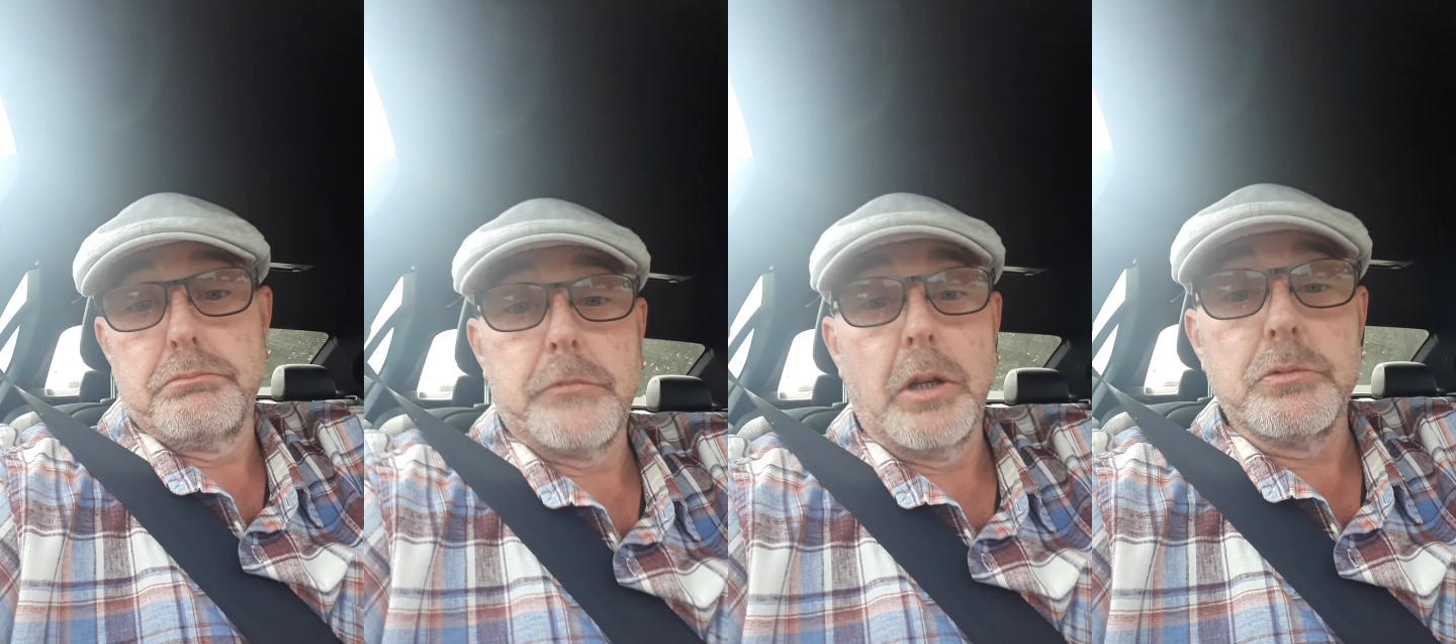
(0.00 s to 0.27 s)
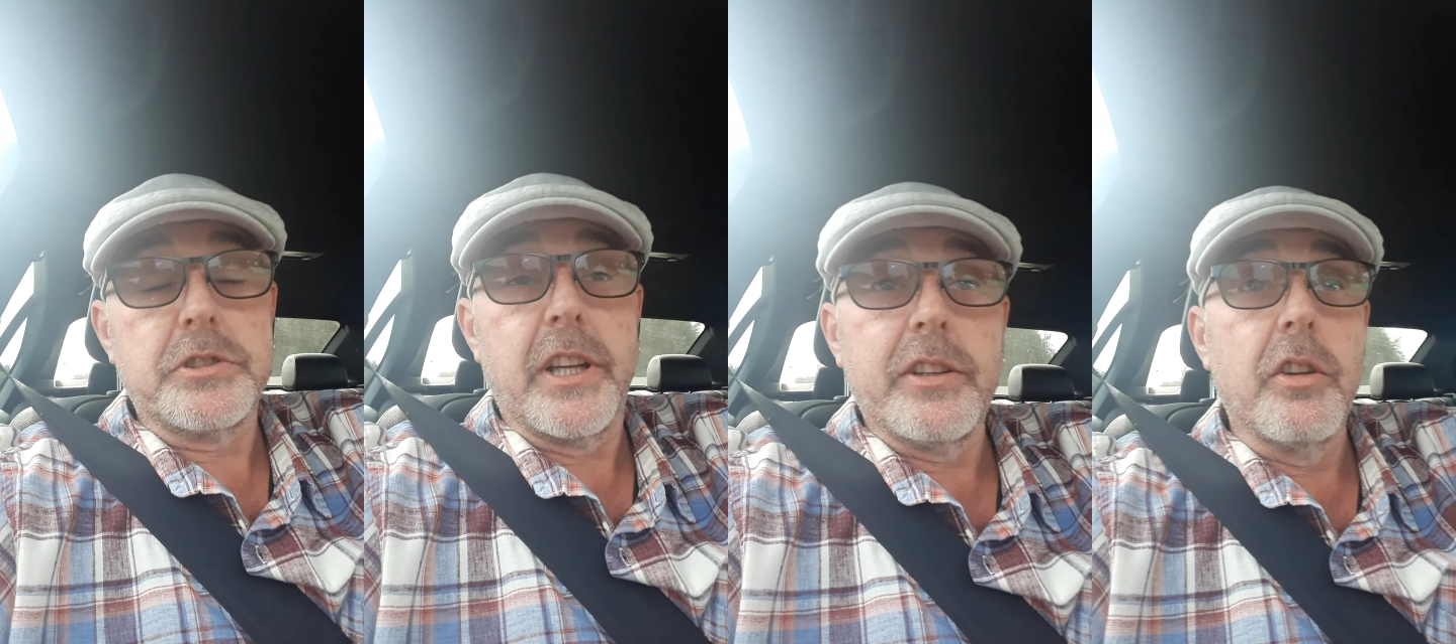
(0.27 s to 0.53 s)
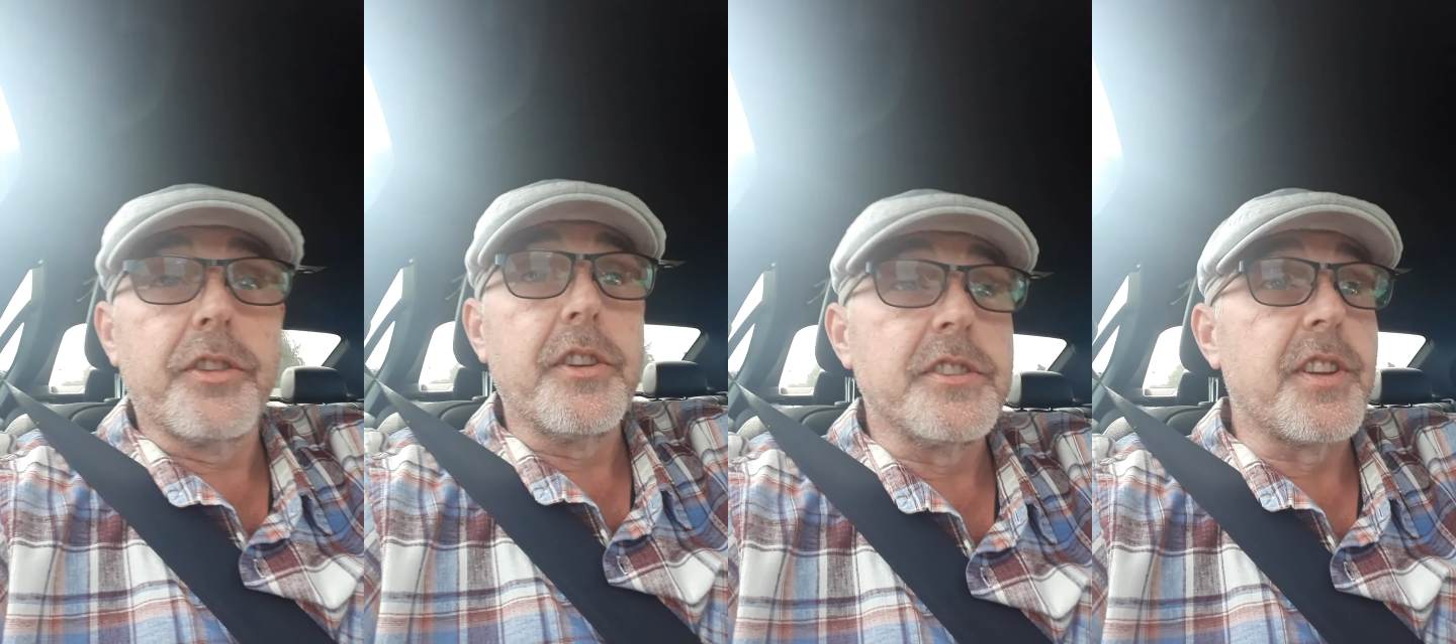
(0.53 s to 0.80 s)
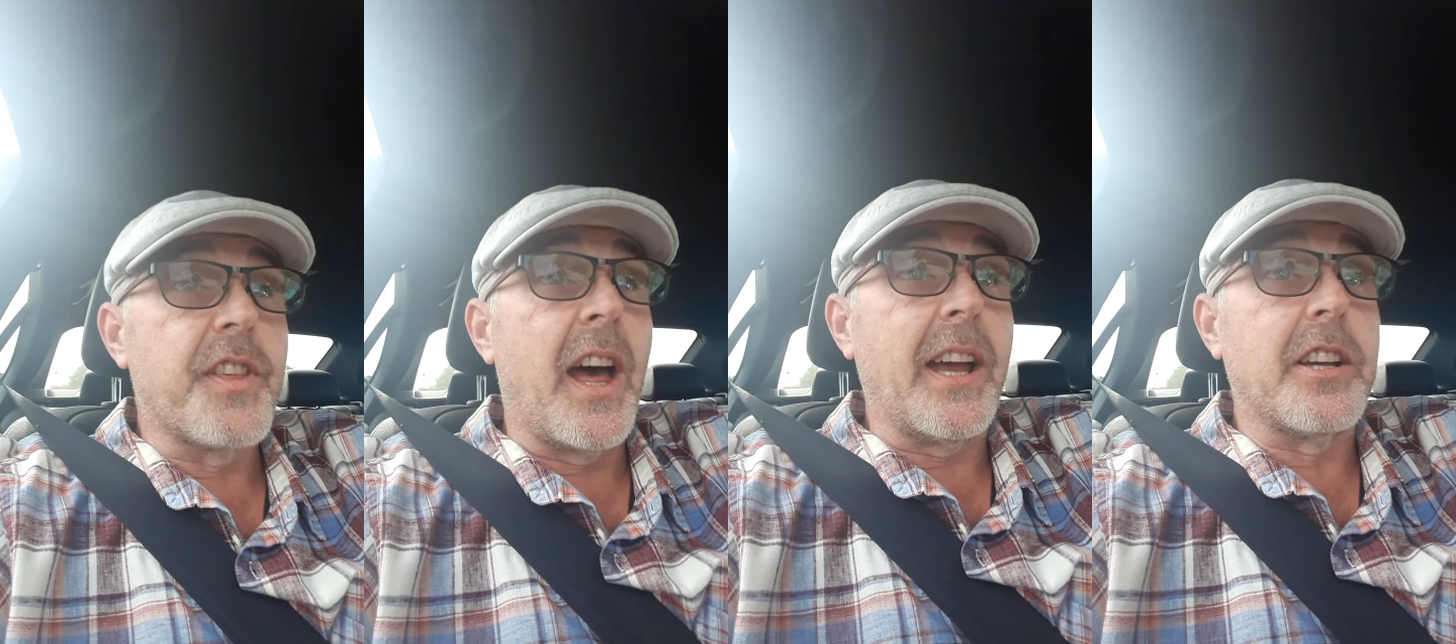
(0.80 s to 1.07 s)
Don't say nothing
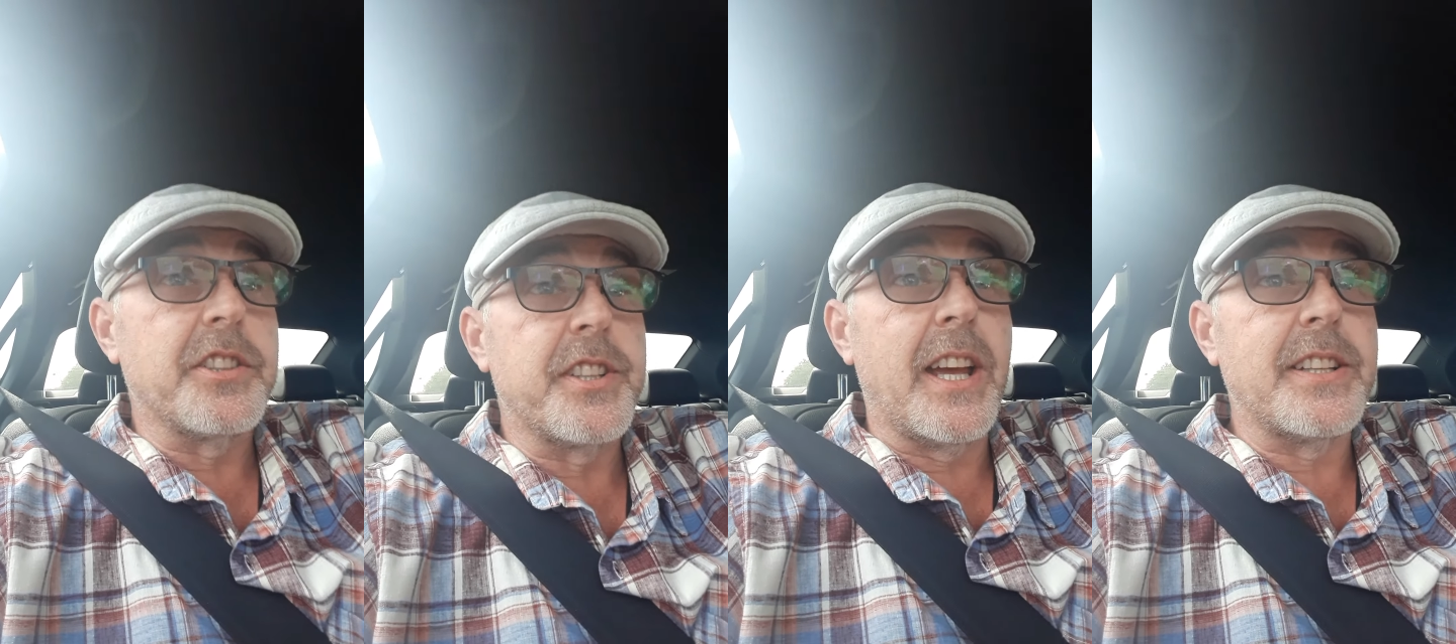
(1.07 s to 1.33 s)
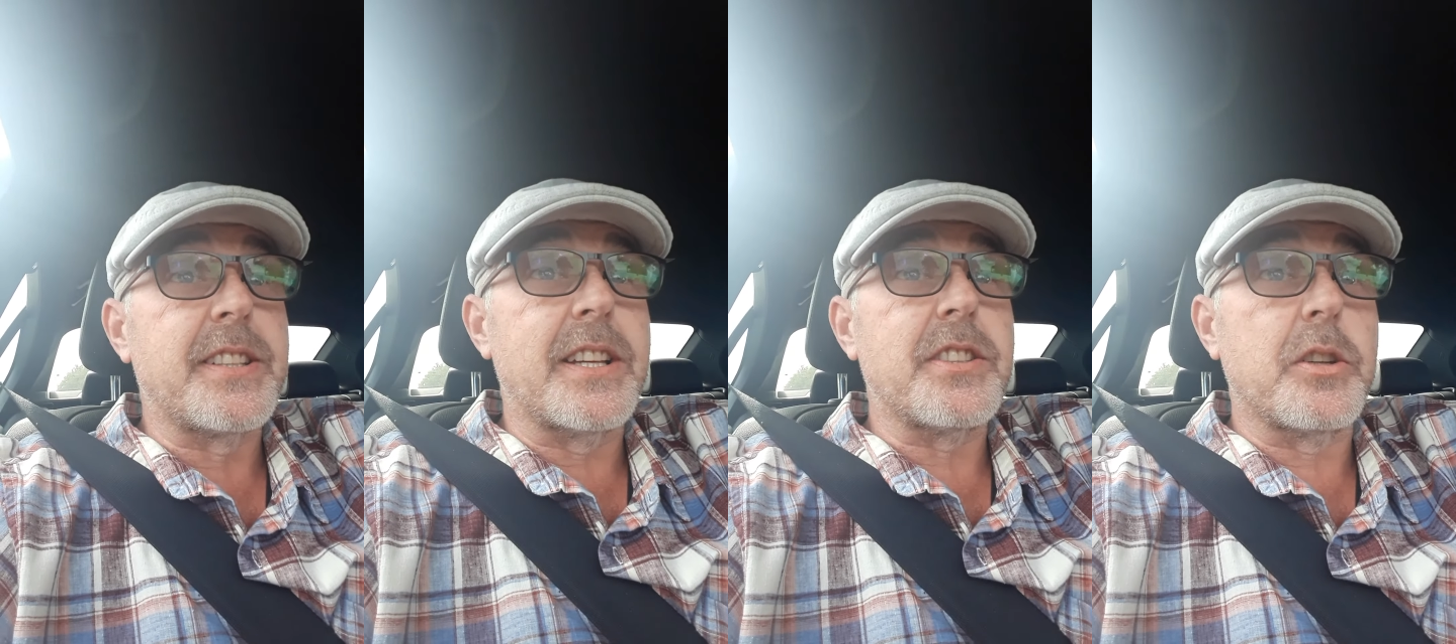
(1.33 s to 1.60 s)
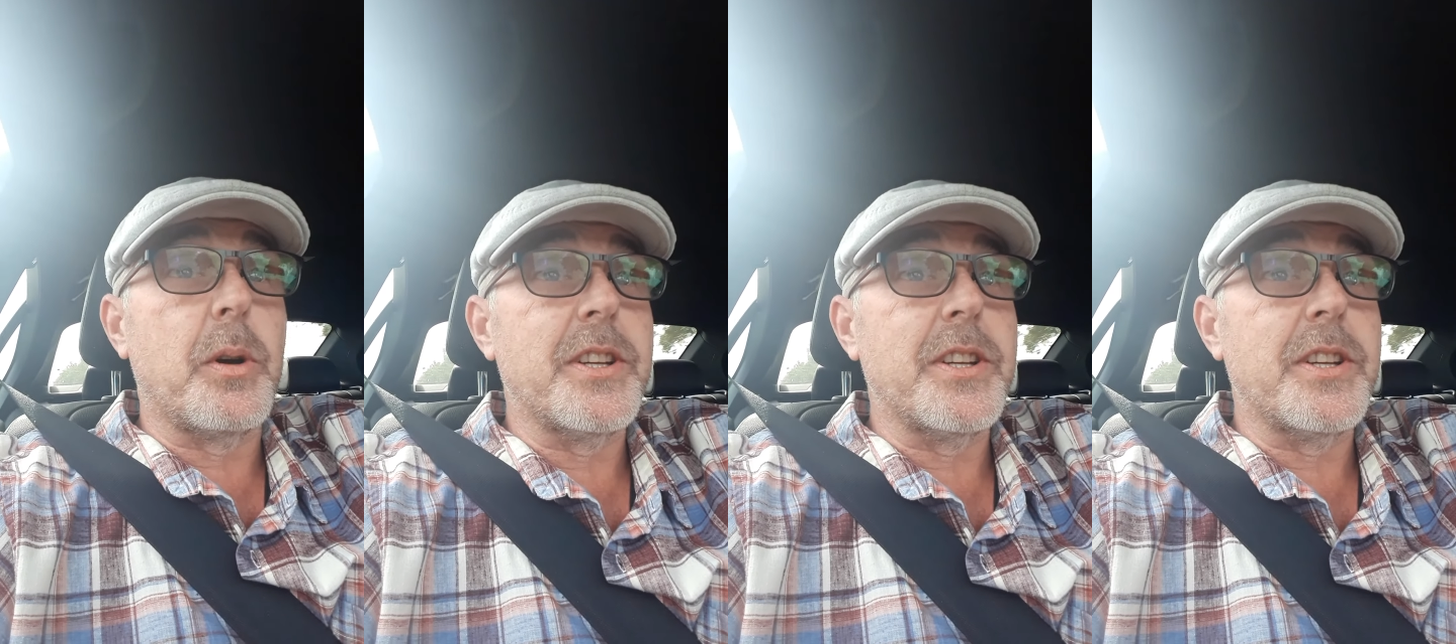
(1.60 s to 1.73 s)
to that because he hadn't asked a